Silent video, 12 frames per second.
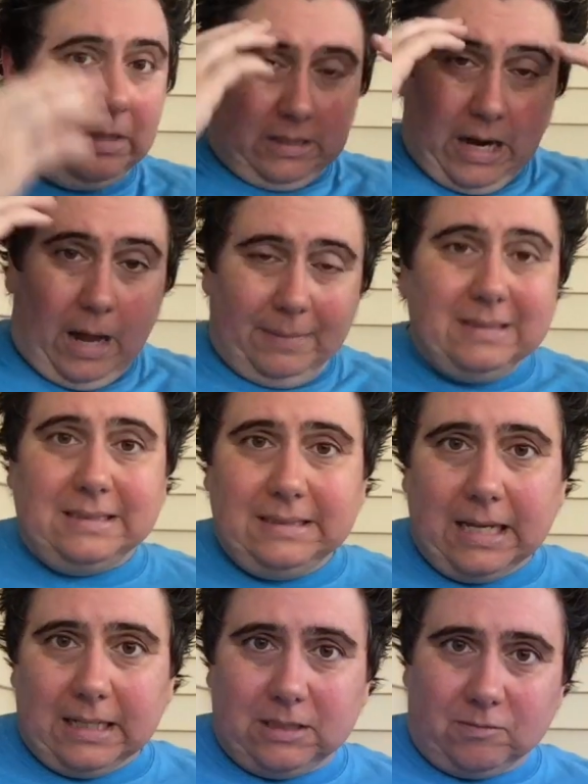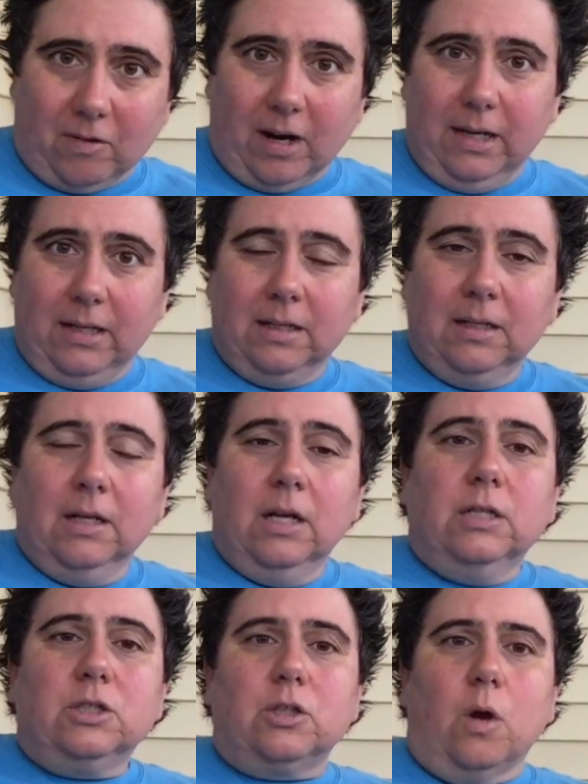Common sense, right?
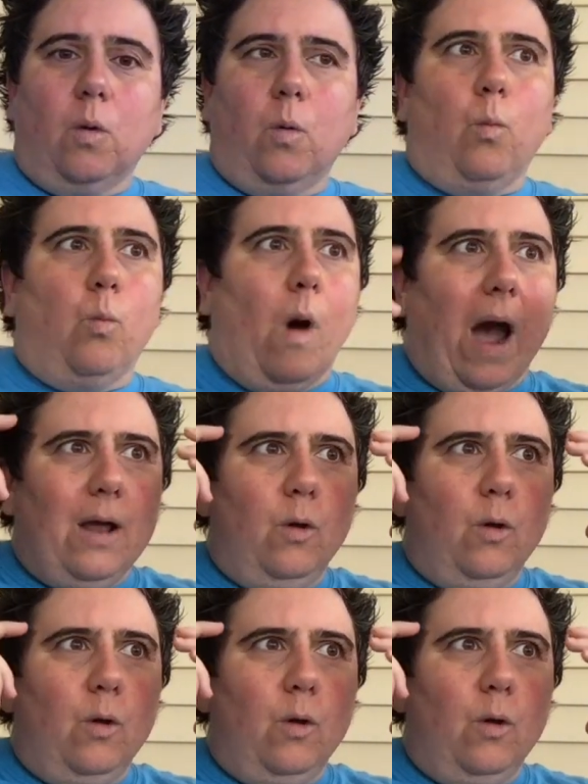So why